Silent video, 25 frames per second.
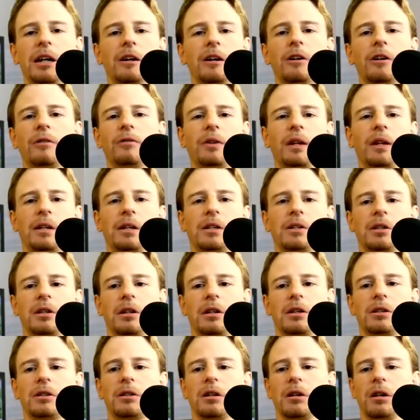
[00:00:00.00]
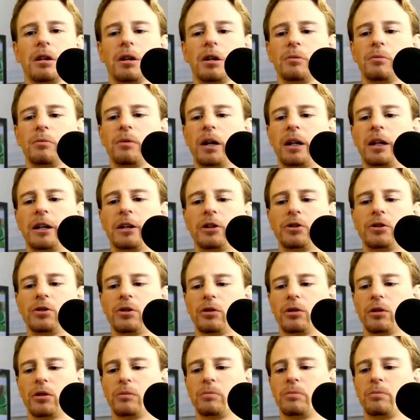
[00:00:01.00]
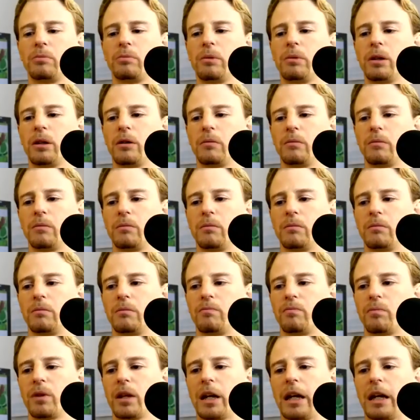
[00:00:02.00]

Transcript: a lot of things that uh, I needed to um,